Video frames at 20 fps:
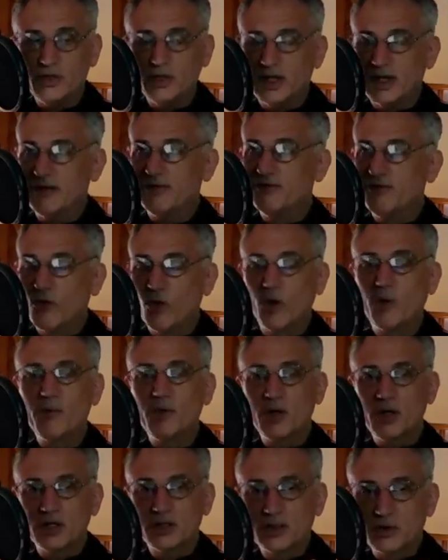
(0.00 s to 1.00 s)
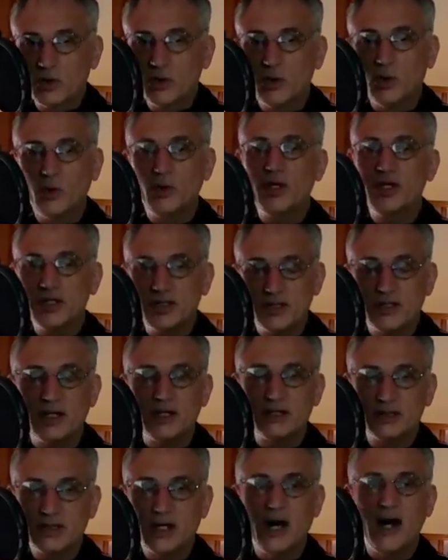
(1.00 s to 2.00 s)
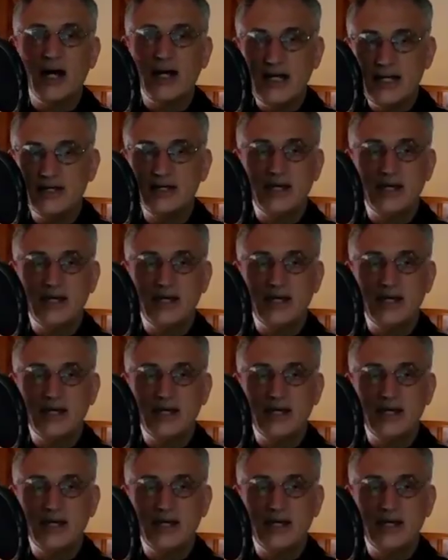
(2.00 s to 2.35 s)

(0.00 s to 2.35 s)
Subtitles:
a former coolest tiny